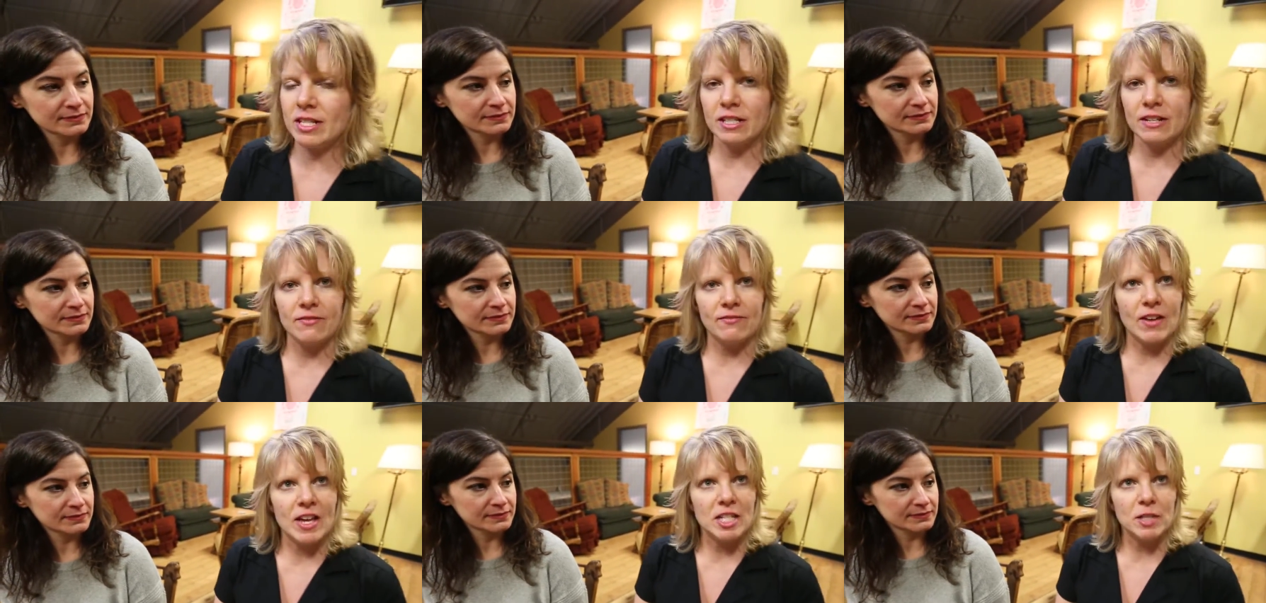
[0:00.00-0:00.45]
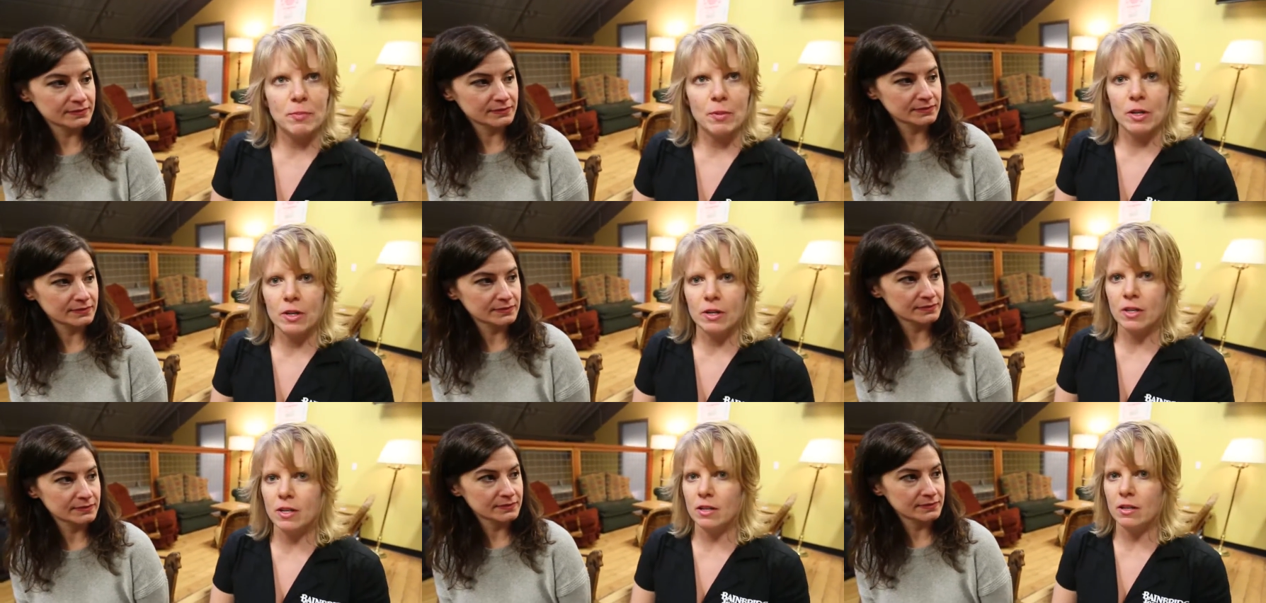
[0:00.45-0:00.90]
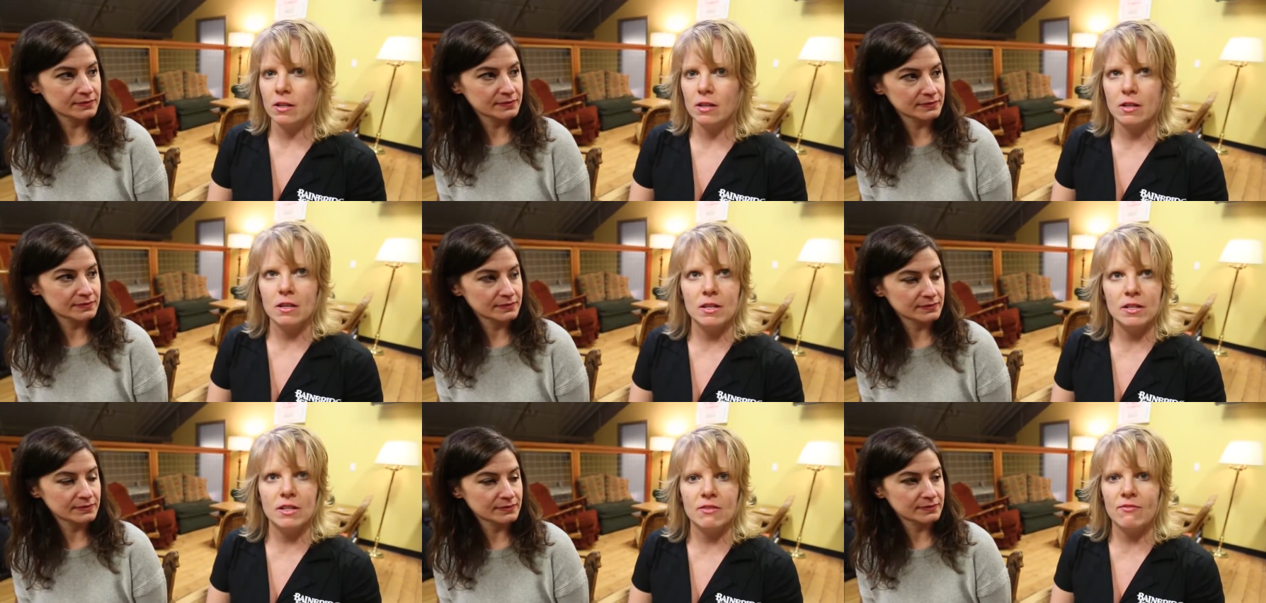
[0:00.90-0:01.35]
Speaker 1: Obviously, Facebook
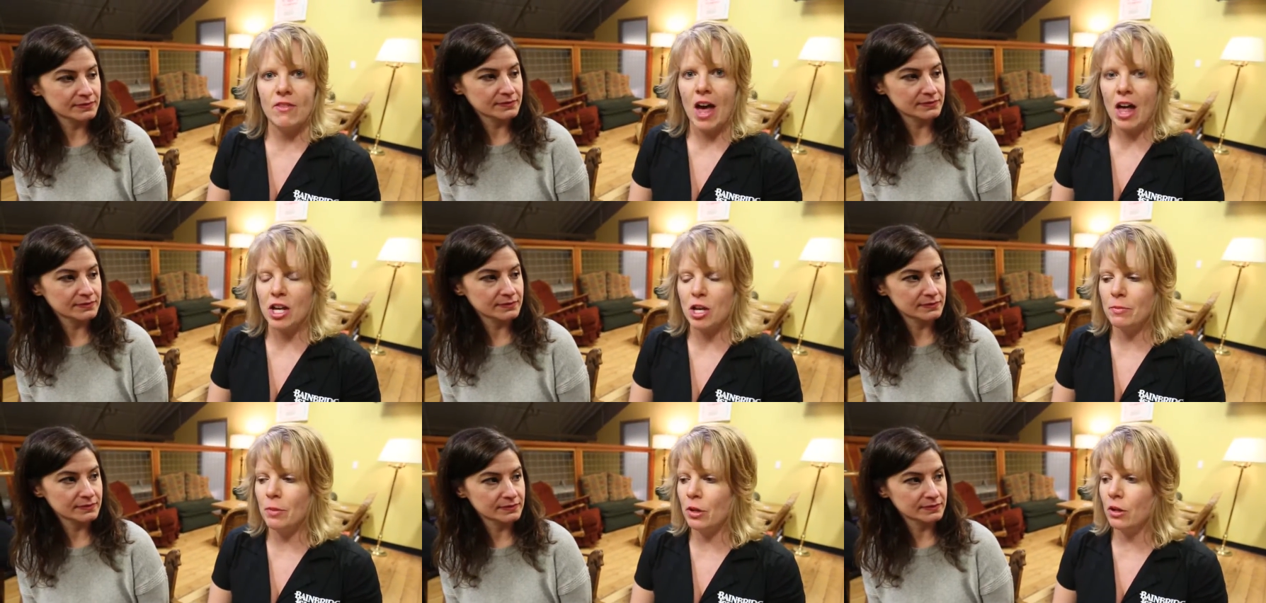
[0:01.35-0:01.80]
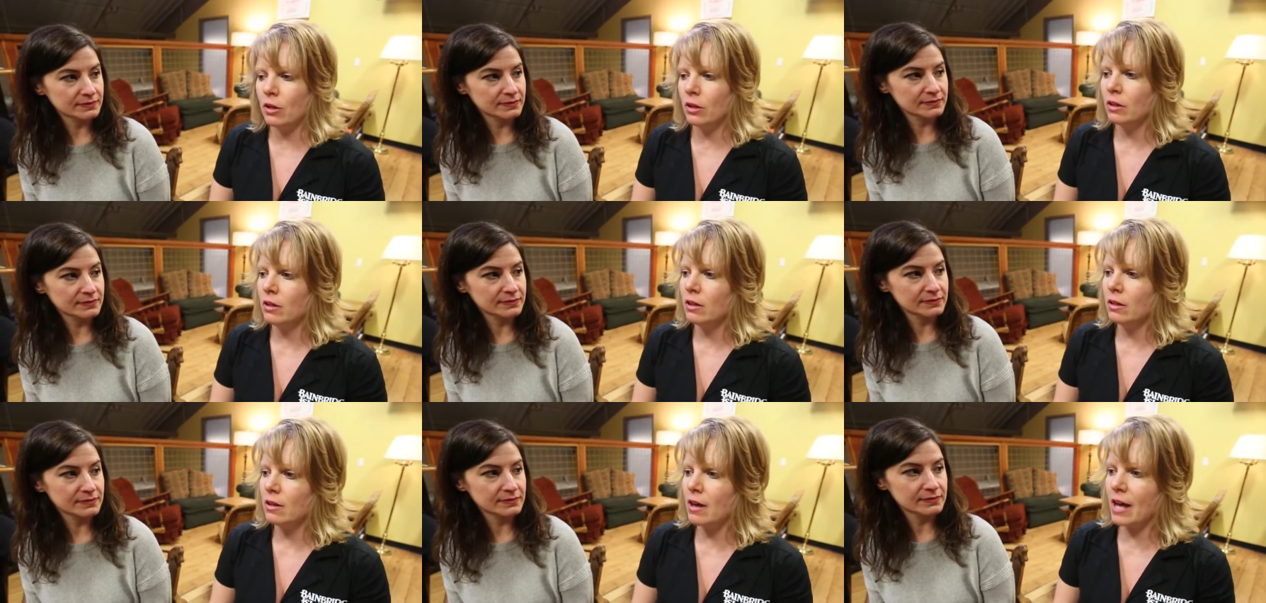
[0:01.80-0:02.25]
is invaluable.